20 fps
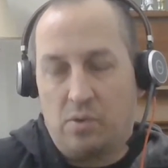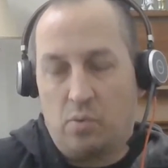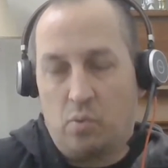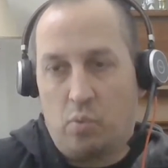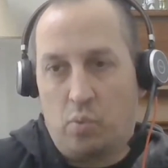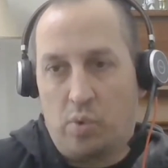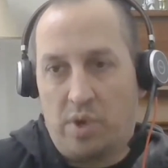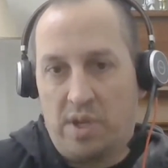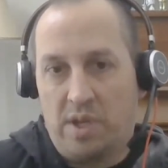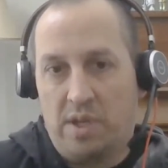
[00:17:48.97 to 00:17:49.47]

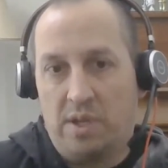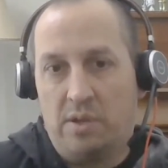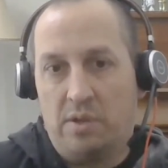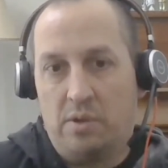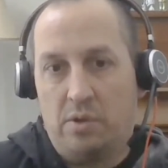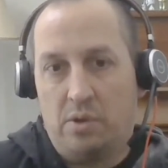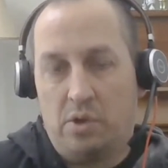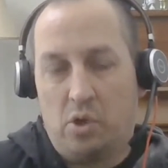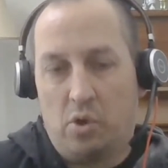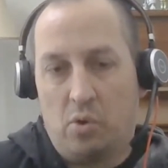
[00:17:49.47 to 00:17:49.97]

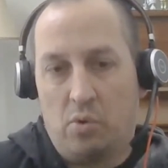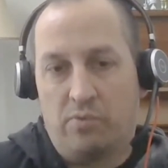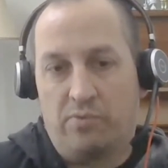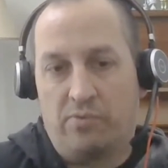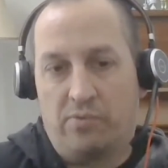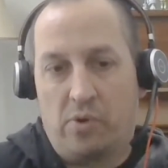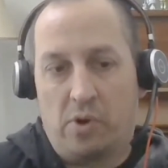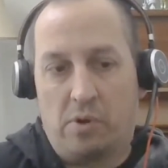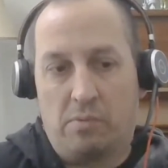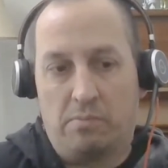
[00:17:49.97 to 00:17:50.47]
We go
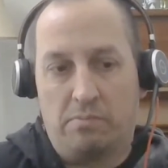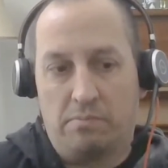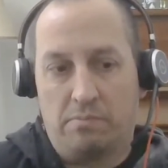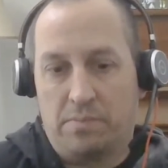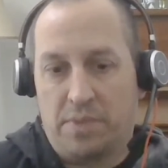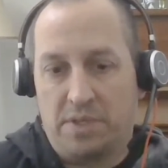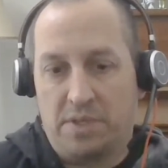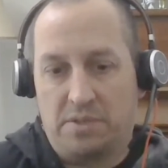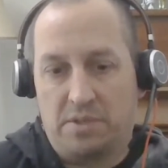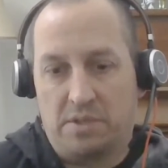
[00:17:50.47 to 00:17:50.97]

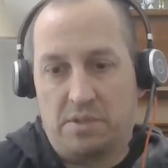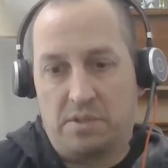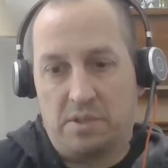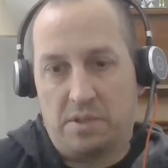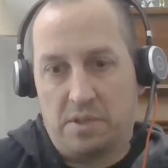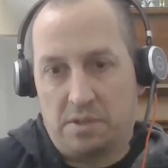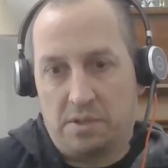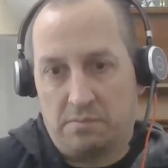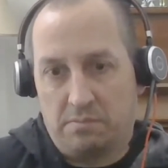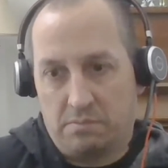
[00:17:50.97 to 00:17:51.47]
from
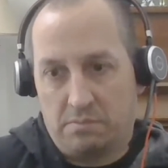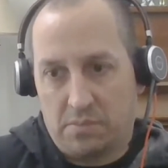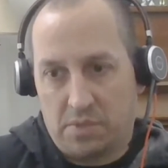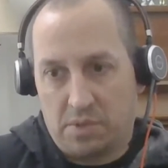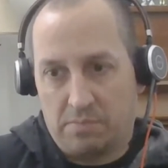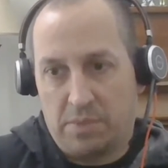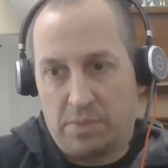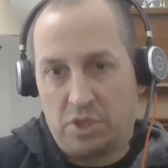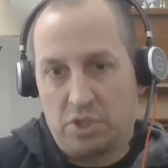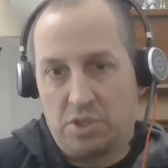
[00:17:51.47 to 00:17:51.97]
basically
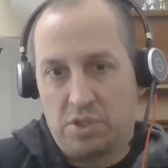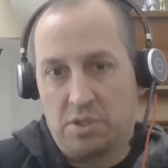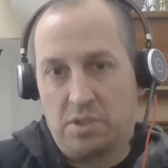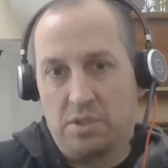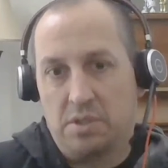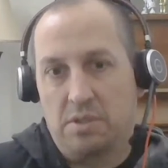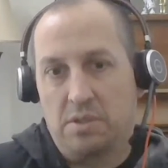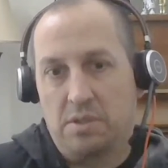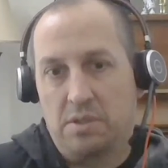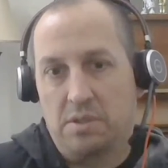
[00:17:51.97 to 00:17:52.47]
the budget